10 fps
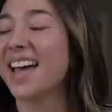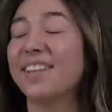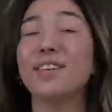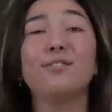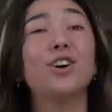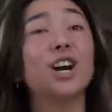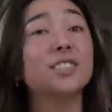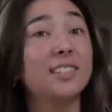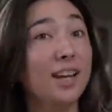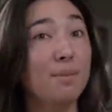And then for our
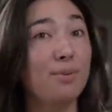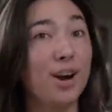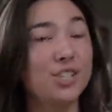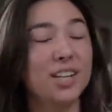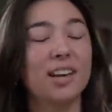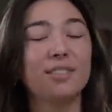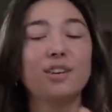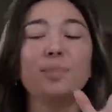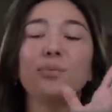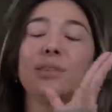second project, I thought
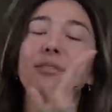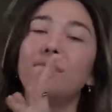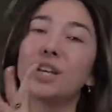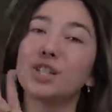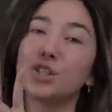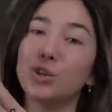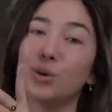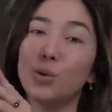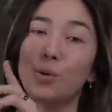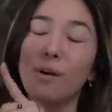it'd be really fun
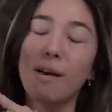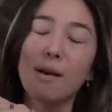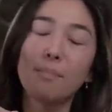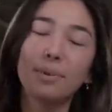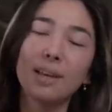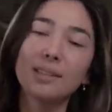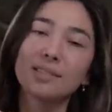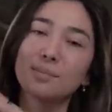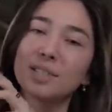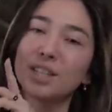to place
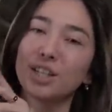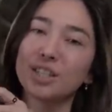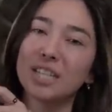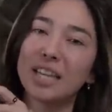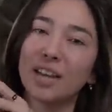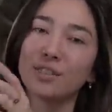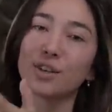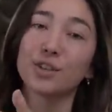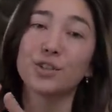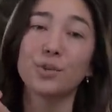some sticker decals
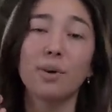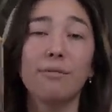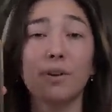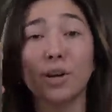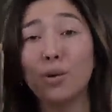onto a very